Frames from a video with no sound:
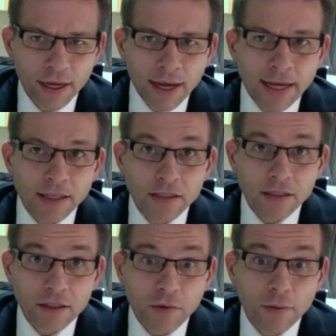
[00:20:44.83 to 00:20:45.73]
And
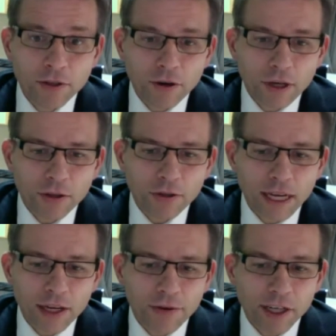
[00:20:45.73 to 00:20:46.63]
so what we try and do is get
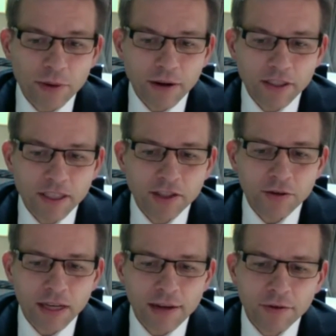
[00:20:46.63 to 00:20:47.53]
HbA1c to a
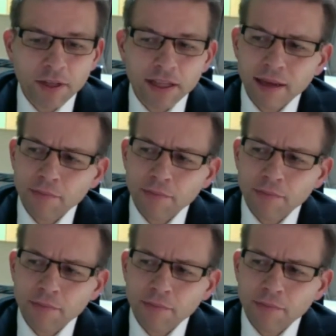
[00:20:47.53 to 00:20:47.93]
level that then